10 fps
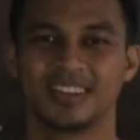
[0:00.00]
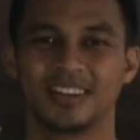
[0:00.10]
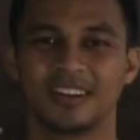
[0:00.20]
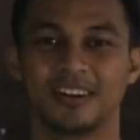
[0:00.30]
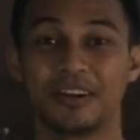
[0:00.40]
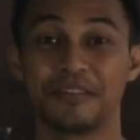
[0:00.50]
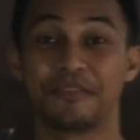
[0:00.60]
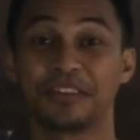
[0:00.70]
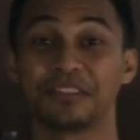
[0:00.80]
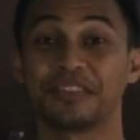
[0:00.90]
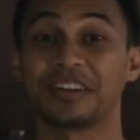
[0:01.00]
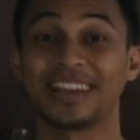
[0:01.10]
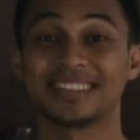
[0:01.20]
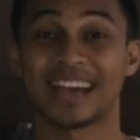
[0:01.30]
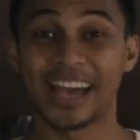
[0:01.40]
You? Oh, I feel
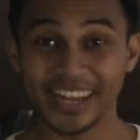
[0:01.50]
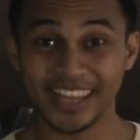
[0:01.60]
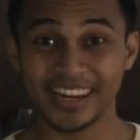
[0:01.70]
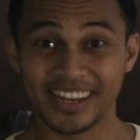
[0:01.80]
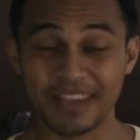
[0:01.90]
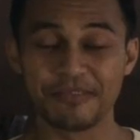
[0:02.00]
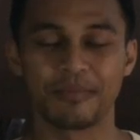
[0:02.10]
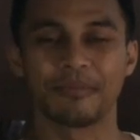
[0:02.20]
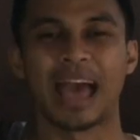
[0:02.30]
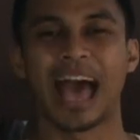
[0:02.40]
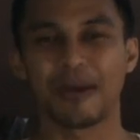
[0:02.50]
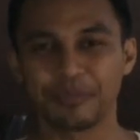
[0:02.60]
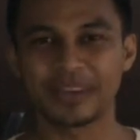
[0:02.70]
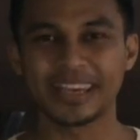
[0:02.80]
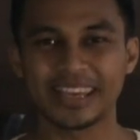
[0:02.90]
very excited. I'm
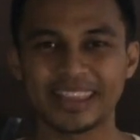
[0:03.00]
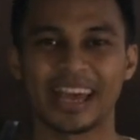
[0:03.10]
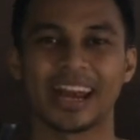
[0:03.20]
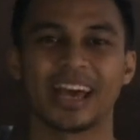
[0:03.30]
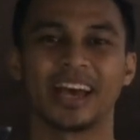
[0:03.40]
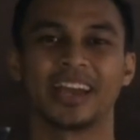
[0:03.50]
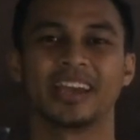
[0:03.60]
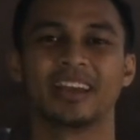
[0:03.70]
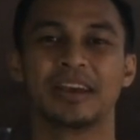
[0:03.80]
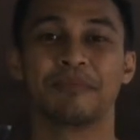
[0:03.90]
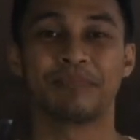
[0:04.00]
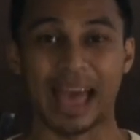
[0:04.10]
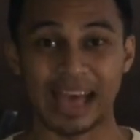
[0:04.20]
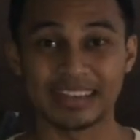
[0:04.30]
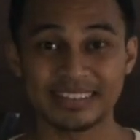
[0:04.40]
happy that I
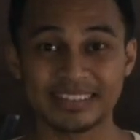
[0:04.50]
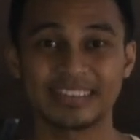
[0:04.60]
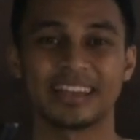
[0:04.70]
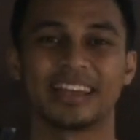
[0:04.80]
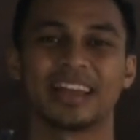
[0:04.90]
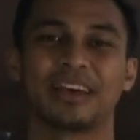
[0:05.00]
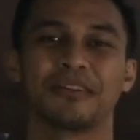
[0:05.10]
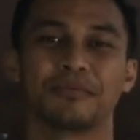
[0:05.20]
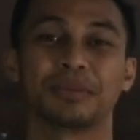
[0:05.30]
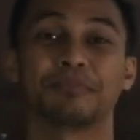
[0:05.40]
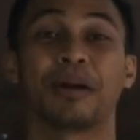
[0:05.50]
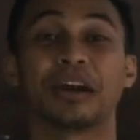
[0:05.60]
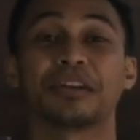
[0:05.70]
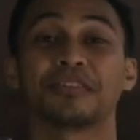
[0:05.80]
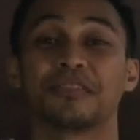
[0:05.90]
passed and I'll be
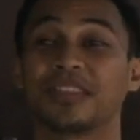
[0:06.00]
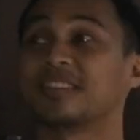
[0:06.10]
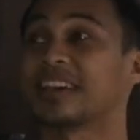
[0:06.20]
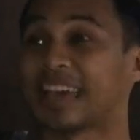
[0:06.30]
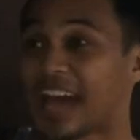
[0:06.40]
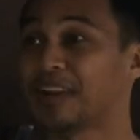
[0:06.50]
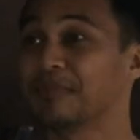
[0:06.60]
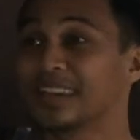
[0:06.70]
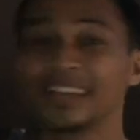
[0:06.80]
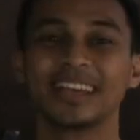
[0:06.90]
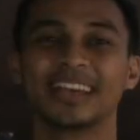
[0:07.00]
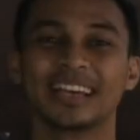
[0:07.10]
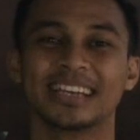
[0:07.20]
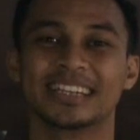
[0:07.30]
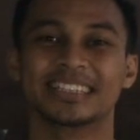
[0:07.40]
part of this academy.
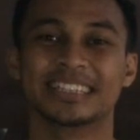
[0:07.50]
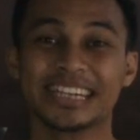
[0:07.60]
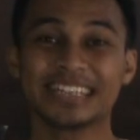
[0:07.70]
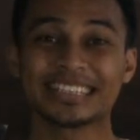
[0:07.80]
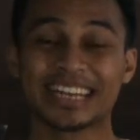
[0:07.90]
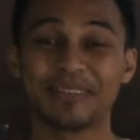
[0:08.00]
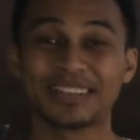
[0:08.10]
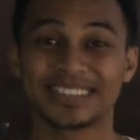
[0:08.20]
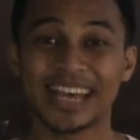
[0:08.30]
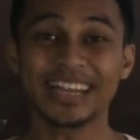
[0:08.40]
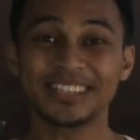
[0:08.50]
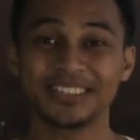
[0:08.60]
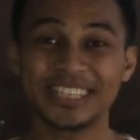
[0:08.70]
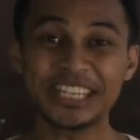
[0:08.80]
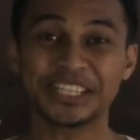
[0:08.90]
Yes, and I'm excited
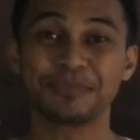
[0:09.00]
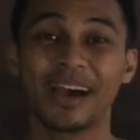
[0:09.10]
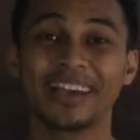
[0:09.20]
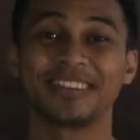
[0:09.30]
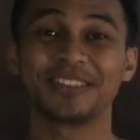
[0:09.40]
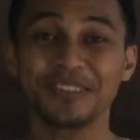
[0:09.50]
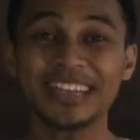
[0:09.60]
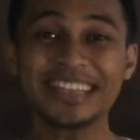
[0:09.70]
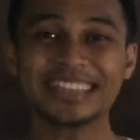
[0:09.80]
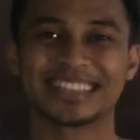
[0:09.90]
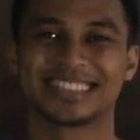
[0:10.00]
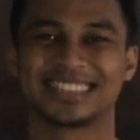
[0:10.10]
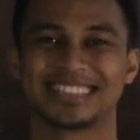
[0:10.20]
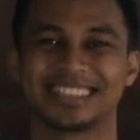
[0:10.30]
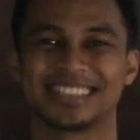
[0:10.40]
to teach my students.